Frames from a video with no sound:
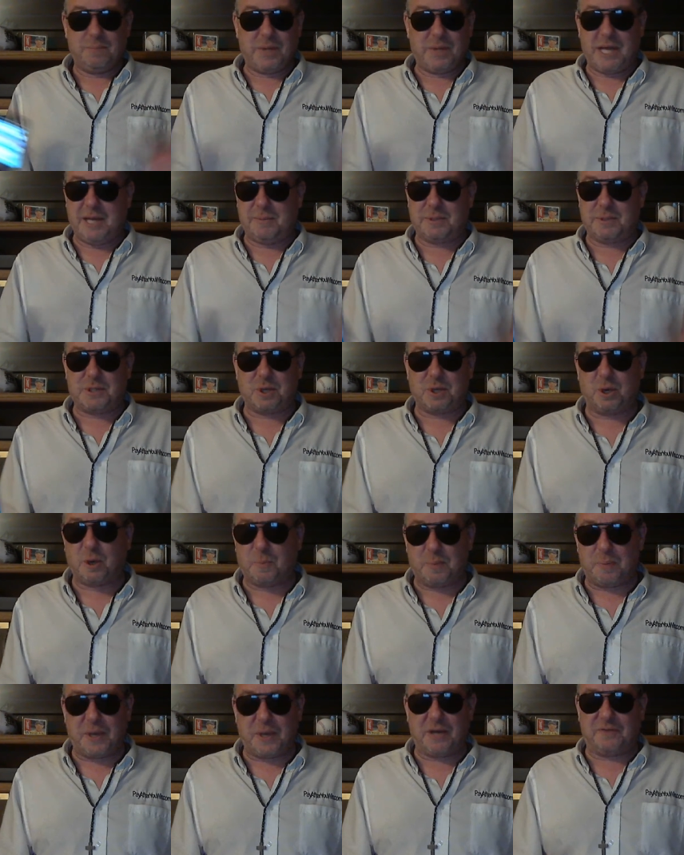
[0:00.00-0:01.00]
blamed his
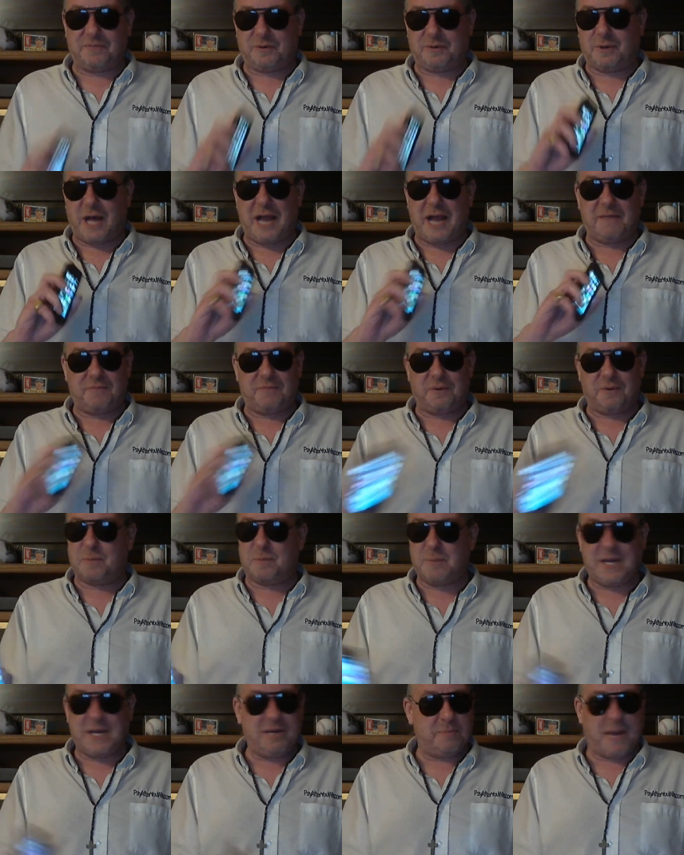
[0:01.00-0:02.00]
whole pitiful life on
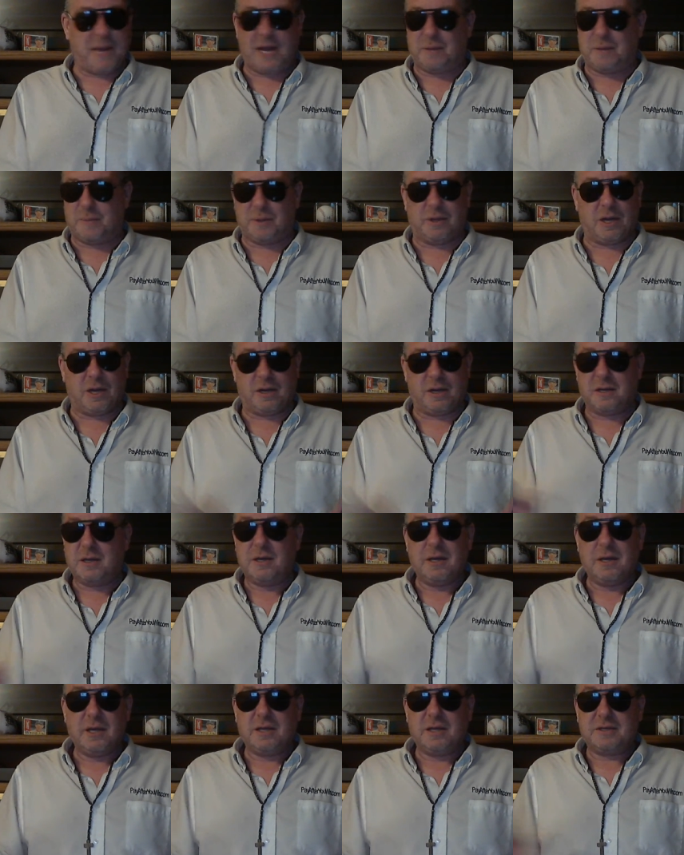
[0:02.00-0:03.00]
the meat man. But look,
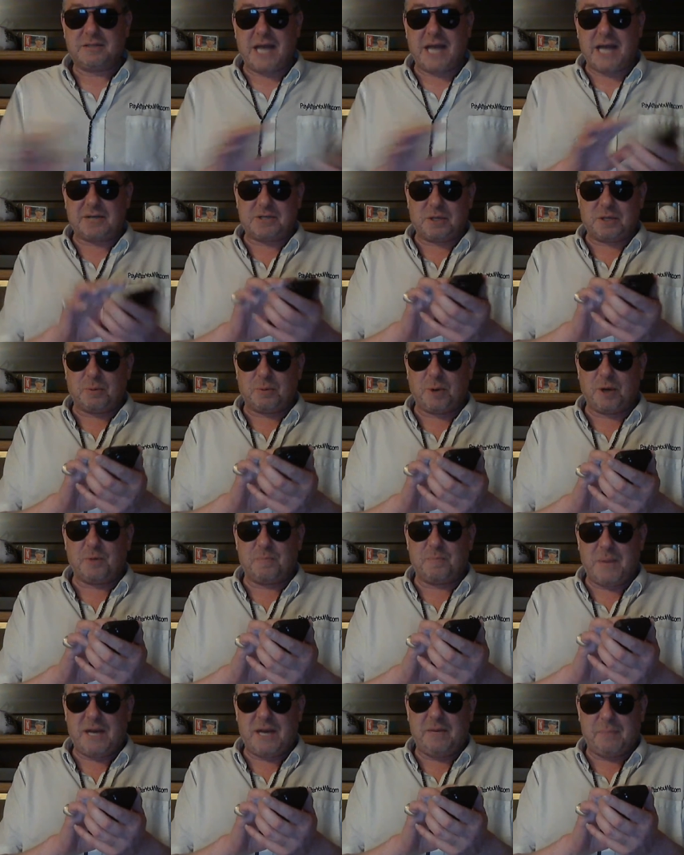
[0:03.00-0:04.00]
text the
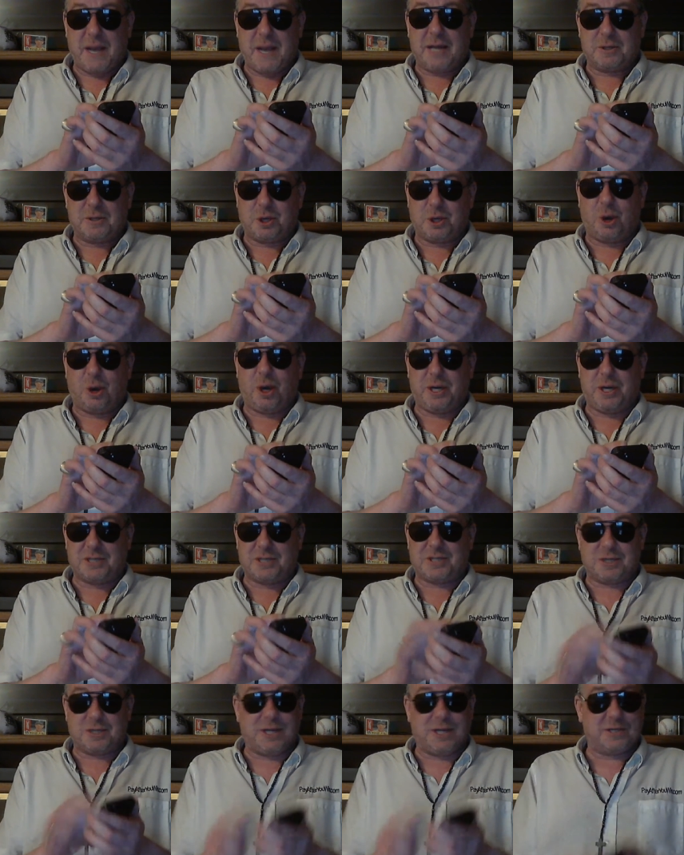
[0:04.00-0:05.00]
word meat man. Join
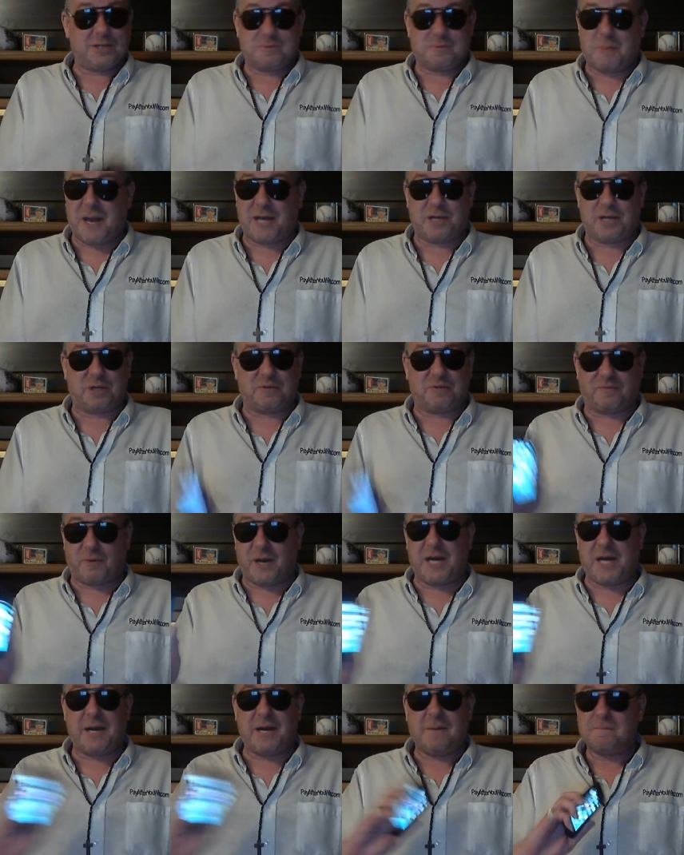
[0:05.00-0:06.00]
this list, man. It's
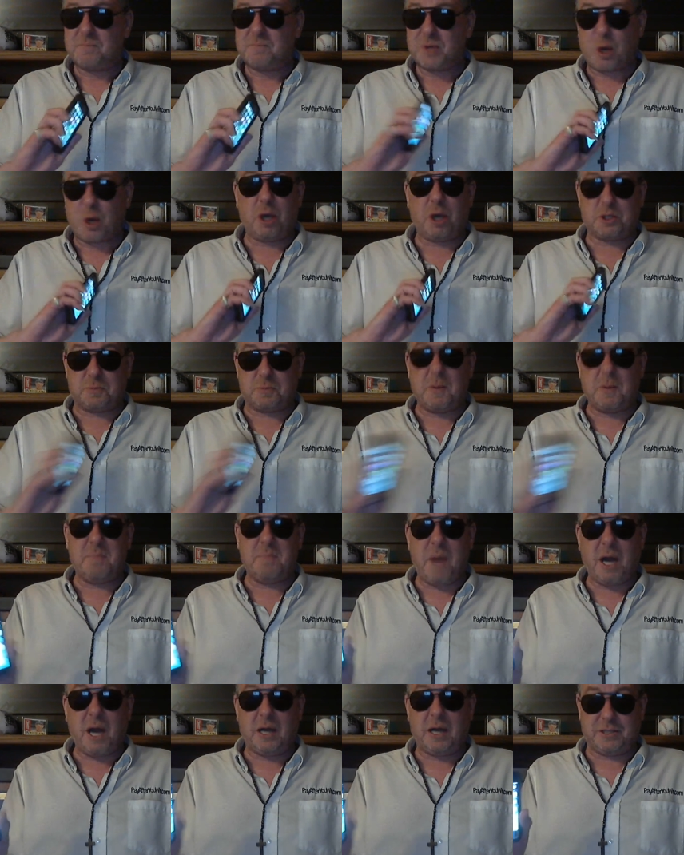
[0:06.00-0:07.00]
free. Cost me
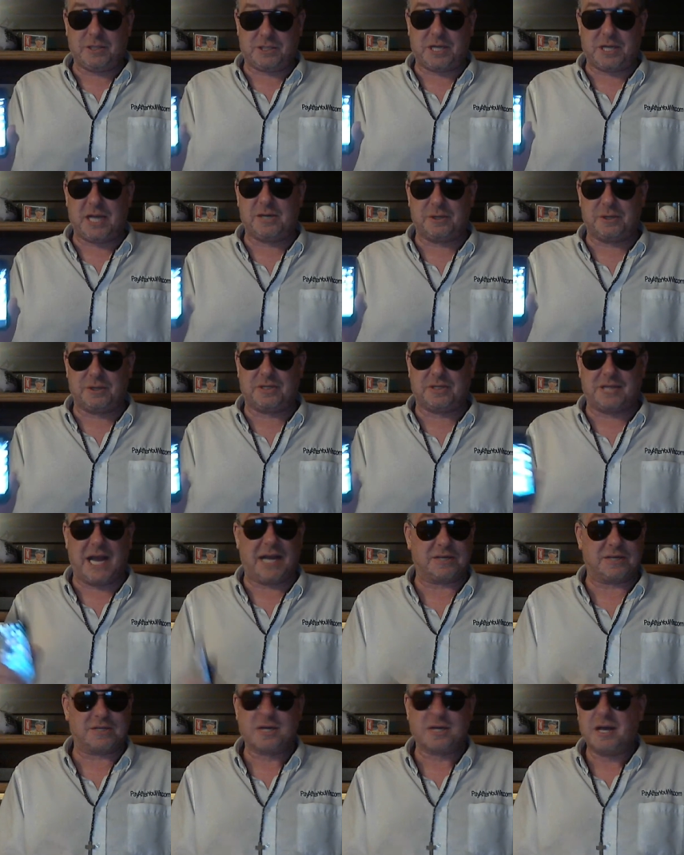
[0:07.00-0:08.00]
money to send you the
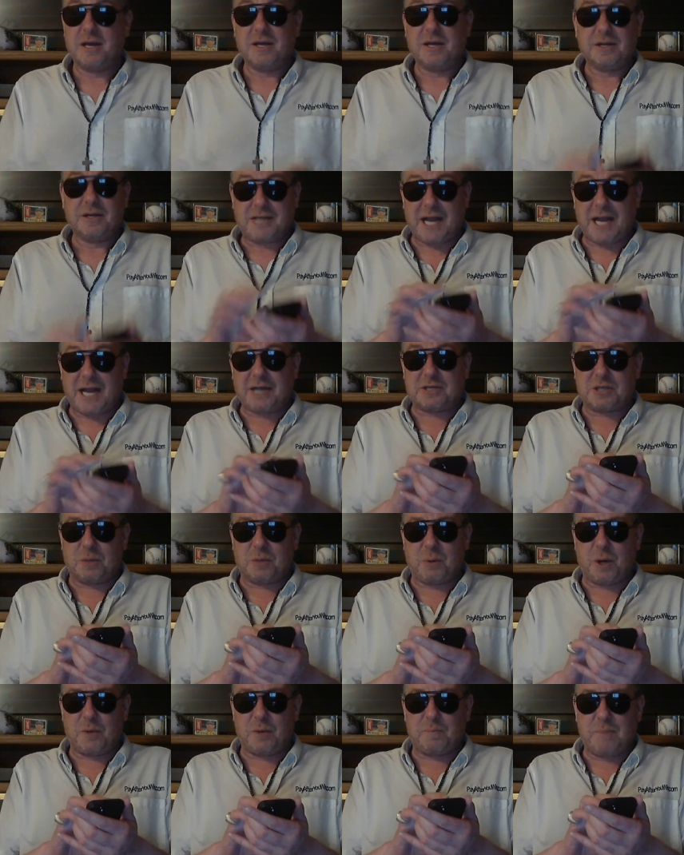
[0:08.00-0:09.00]
text. Text
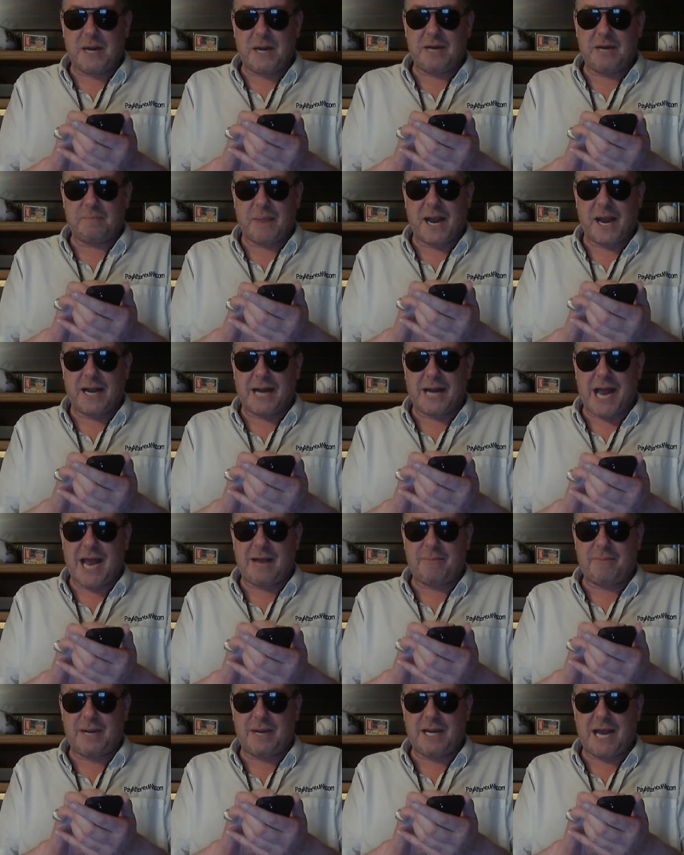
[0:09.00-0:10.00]
the word meat man,
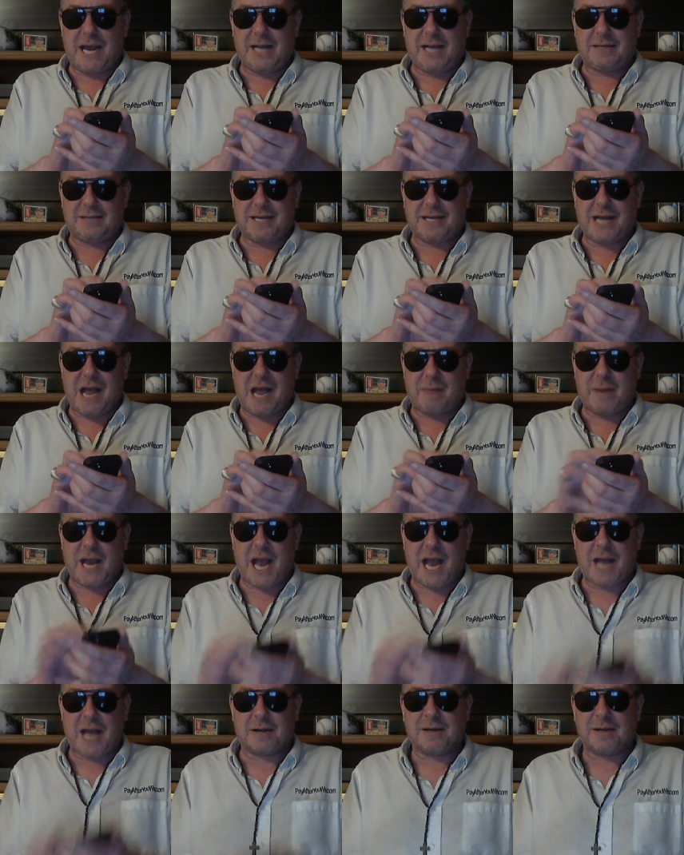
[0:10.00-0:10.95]
M E A T M A